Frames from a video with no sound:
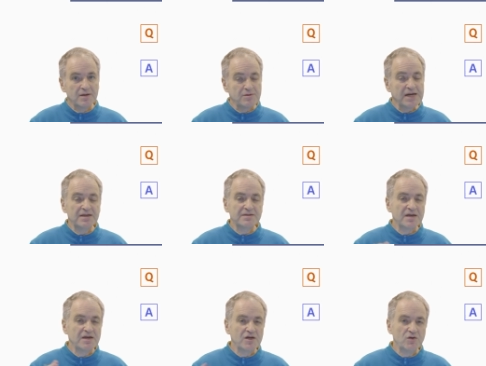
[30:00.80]
creates a
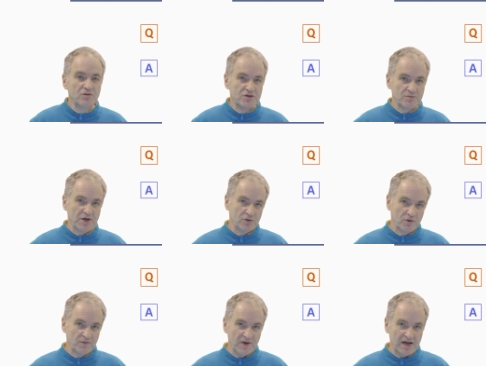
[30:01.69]
huge amount
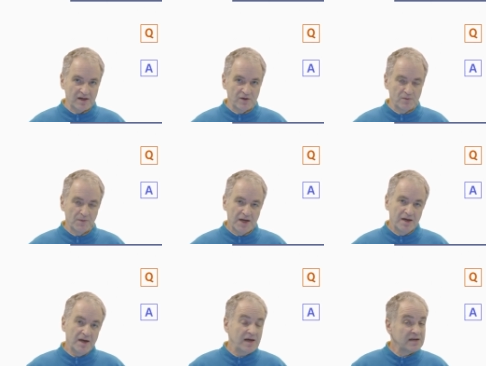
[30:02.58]
of value.
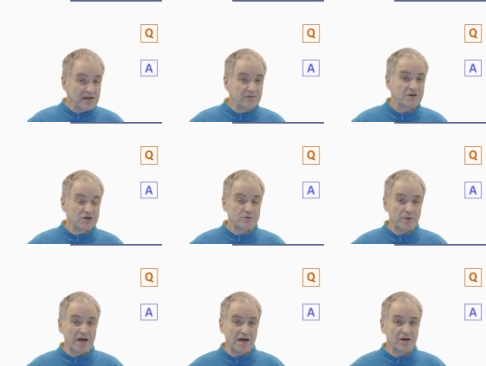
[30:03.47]
And leveraged
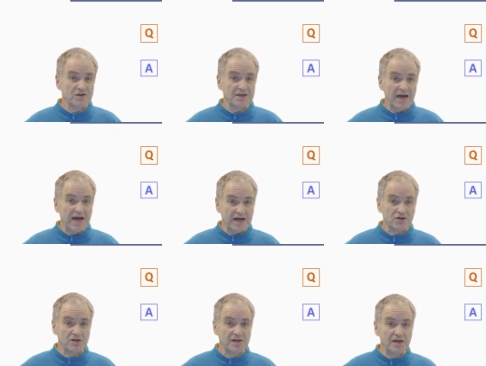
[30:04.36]
buyouts,
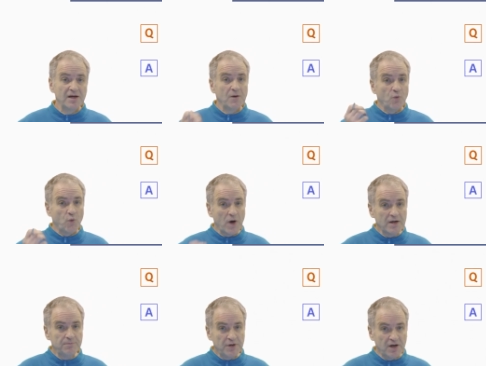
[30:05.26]
actually,
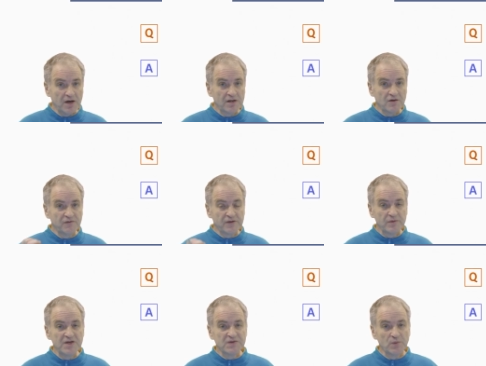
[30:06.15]
one part of the
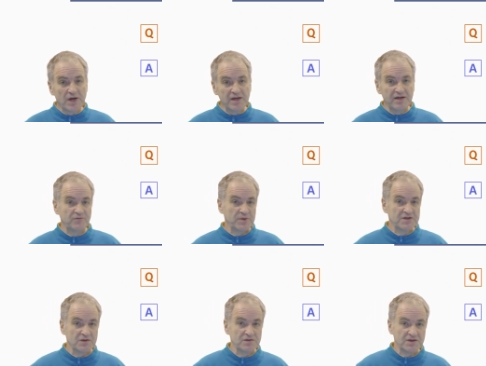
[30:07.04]
reason why they've been
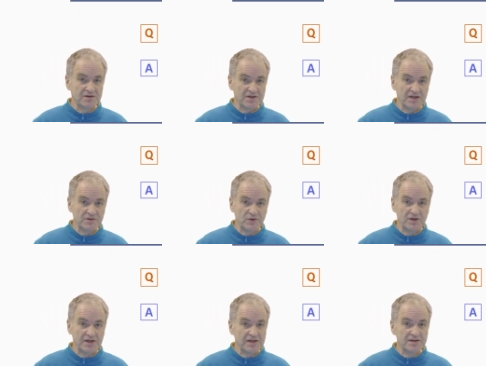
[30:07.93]
so successful
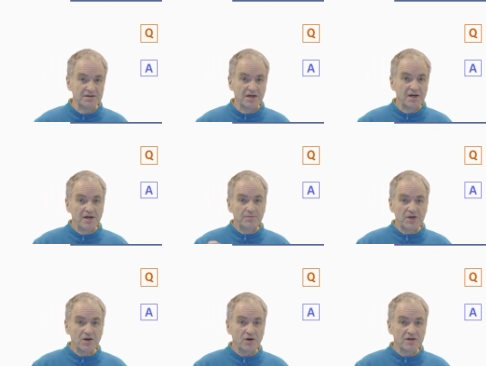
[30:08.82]
is
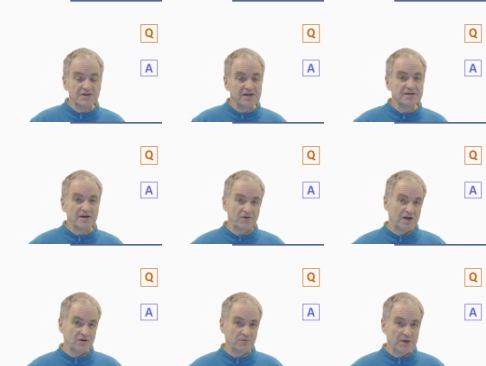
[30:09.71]
because they save a
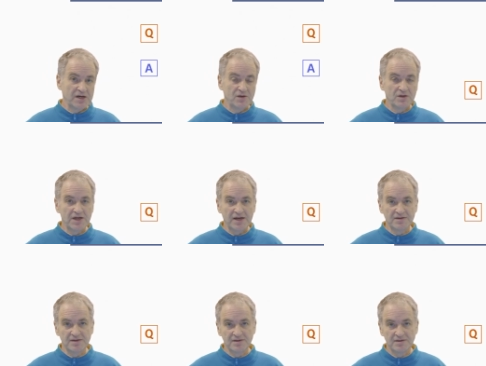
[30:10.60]
lot of money on
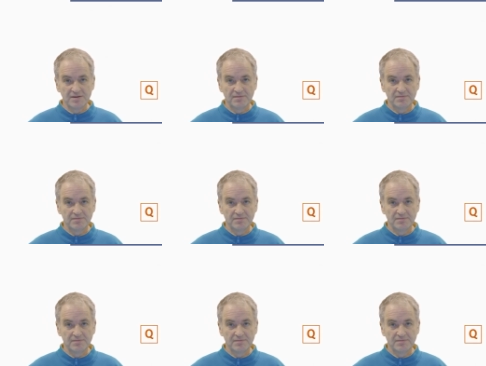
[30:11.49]
taxes.